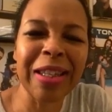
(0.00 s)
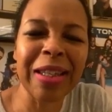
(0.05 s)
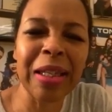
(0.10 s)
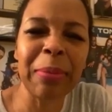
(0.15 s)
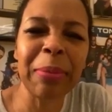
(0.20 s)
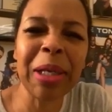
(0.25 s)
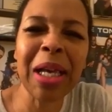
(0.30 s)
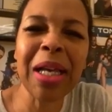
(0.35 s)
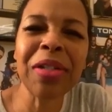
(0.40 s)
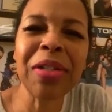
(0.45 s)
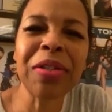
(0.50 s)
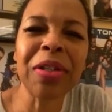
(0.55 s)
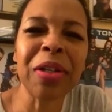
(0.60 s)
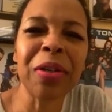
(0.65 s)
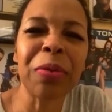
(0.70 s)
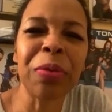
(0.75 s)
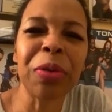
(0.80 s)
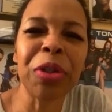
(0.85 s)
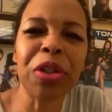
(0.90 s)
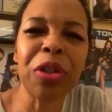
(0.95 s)
let me ask
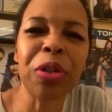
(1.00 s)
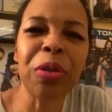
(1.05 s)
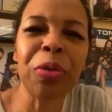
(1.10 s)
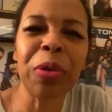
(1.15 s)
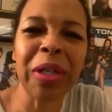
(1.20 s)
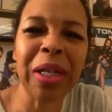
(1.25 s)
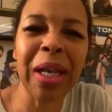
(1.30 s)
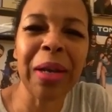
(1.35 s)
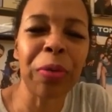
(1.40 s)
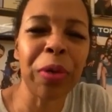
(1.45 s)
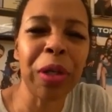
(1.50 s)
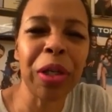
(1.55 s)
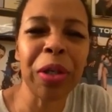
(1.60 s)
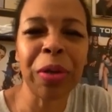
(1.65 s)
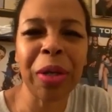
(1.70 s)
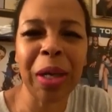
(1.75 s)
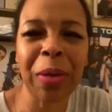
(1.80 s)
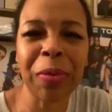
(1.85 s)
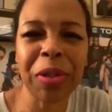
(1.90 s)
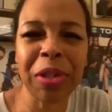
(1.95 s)
you, would you
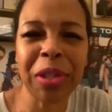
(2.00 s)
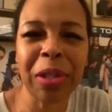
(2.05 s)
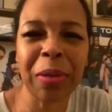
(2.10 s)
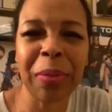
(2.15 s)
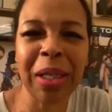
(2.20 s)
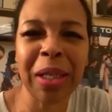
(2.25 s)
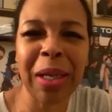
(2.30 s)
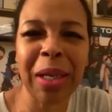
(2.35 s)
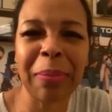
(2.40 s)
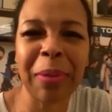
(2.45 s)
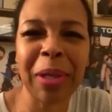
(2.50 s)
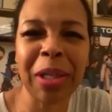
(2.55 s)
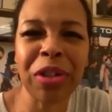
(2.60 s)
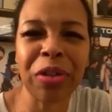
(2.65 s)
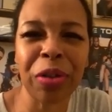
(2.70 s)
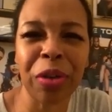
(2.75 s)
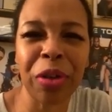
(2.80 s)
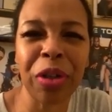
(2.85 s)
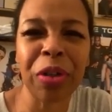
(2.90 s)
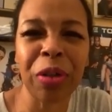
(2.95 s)
reunite with someone that made
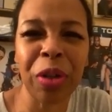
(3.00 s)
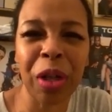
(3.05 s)
sure you